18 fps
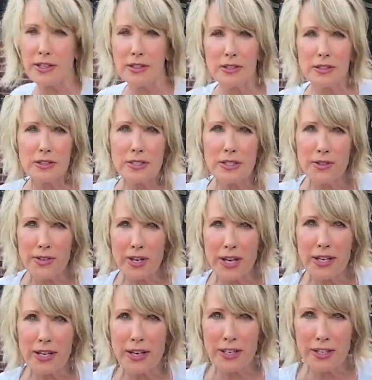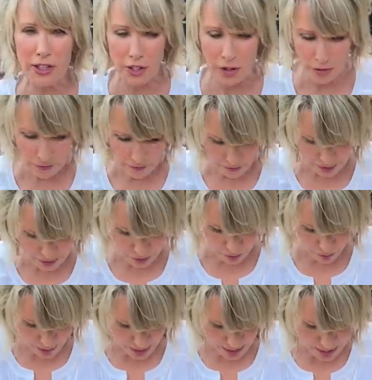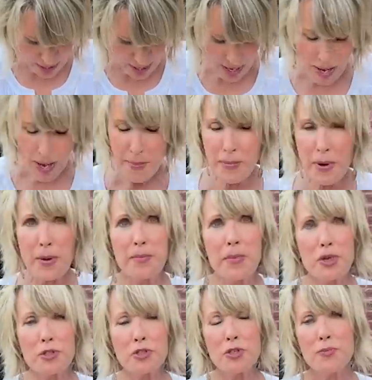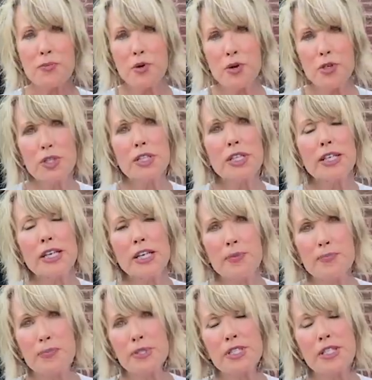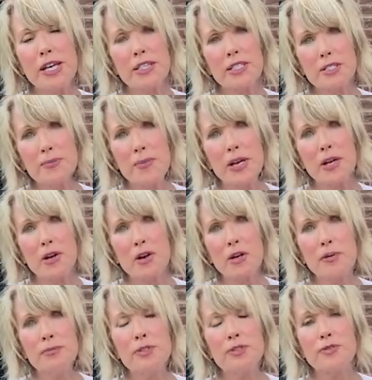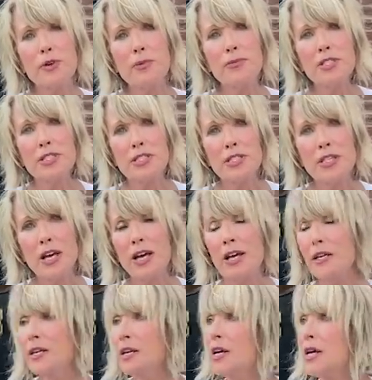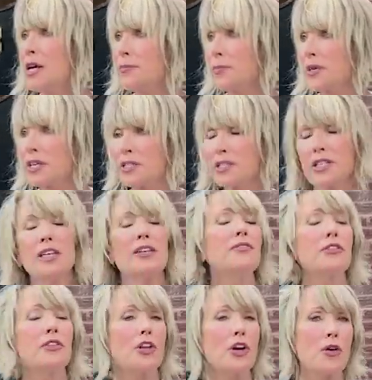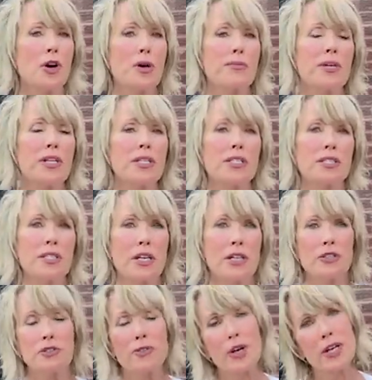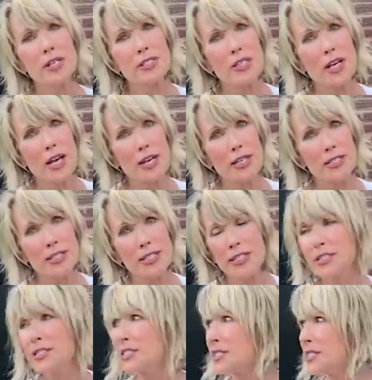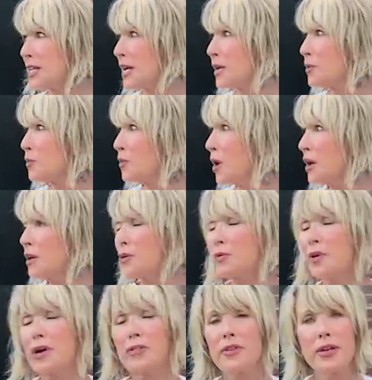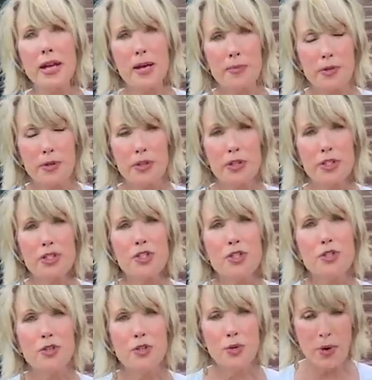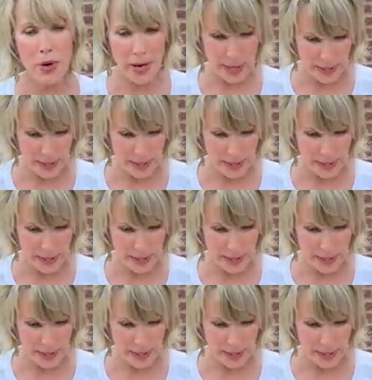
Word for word: it looks okay kind of cute this way but most importantly it protects my arms from the sun because even though I'm in a sundress I did today walk around the neighborhood to